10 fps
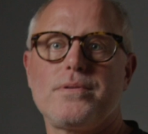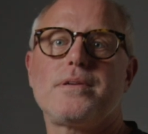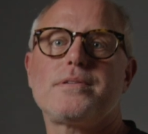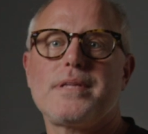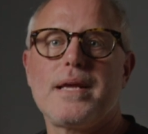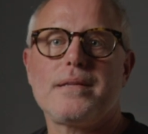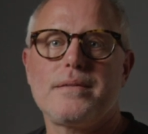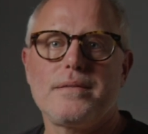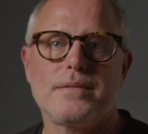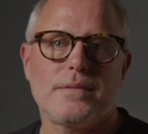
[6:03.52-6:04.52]
understand
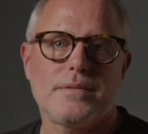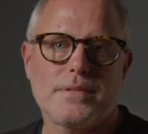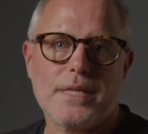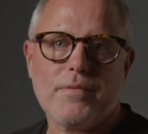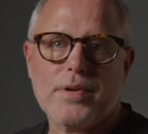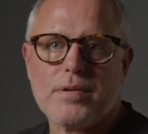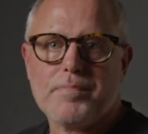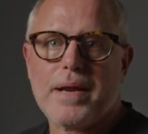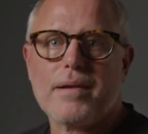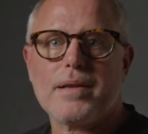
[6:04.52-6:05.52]
the serial,
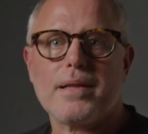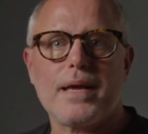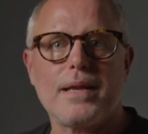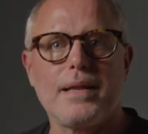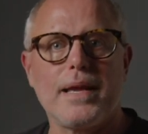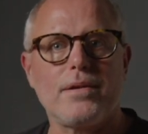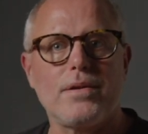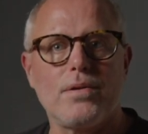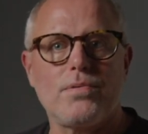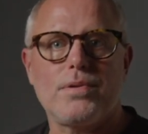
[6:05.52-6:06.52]
parallel and layer
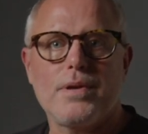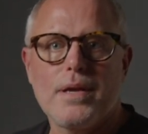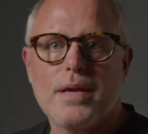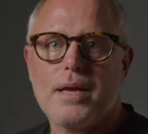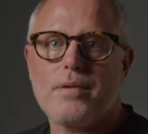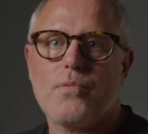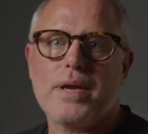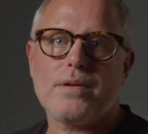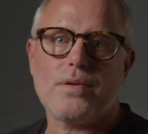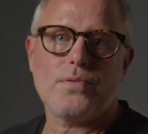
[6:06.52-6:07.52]
node and
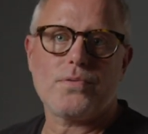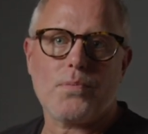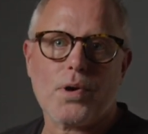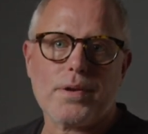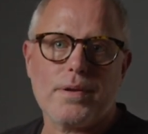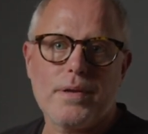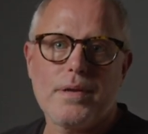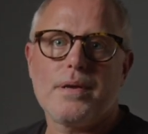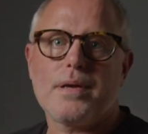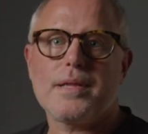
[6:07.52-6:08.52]
when to use what
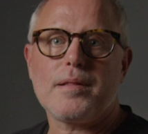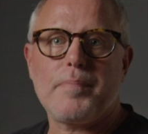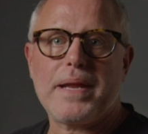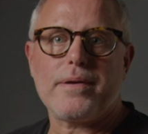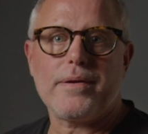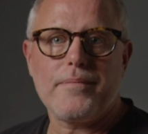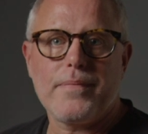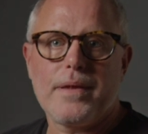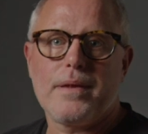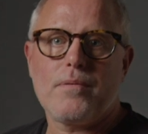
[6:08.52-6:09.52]
a little better
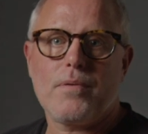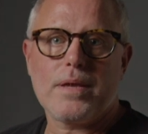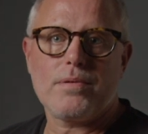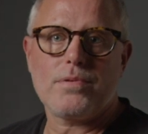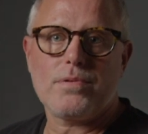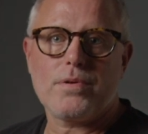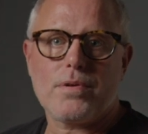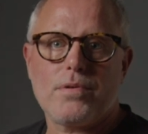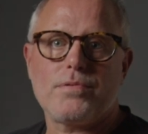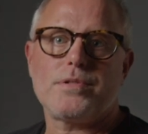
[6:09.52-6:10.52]
when you do
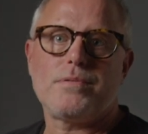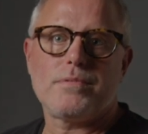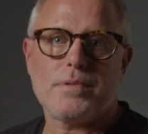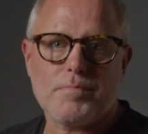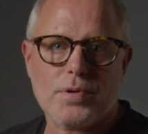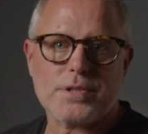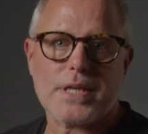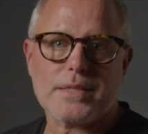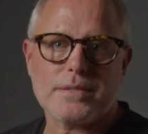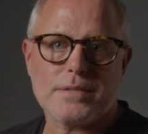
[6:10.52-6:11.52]
your own
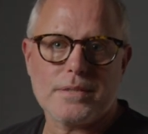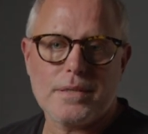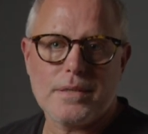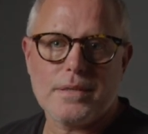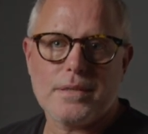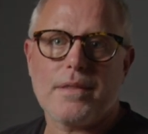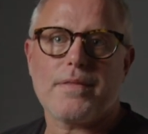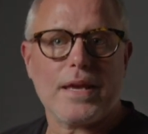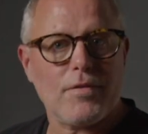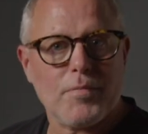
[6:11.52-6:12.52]
projects.
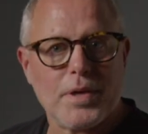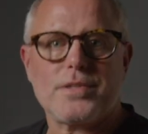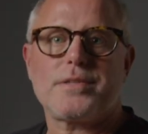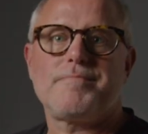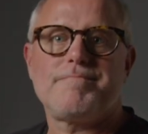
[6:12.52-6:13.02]
Thank you very much.